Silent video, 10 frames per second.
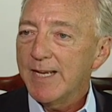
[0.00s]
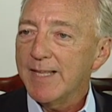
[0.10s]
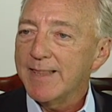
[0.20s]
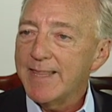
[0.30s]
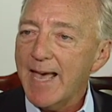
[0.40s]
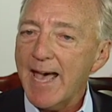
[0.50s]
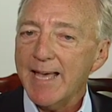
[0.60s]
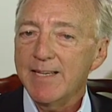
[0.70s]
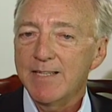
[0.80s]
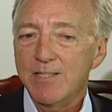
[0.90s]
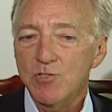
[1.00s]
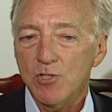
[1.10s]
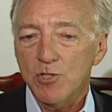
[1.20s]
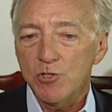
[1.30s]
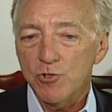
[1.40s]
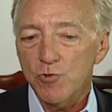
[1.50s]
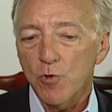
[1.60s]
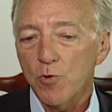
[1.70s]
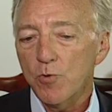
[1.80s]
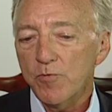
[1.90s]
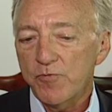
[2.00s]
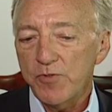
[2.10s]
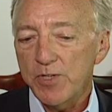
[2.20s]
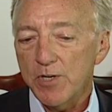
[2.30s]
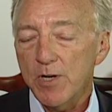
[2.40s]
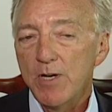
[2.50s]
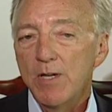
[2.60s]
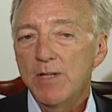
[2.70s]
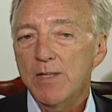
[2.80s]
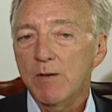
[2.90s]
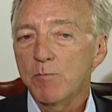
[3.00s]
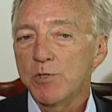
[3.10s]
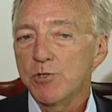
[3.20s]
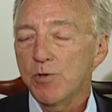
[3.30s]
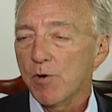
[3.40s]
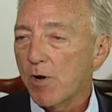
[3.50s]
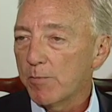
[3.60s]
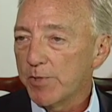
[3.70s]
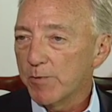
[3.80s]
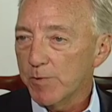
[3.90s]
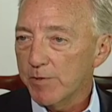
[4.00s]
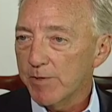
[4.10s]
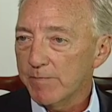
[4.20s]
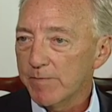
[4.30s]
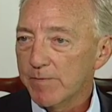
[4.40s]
And that is a control fear that we should all be aware of.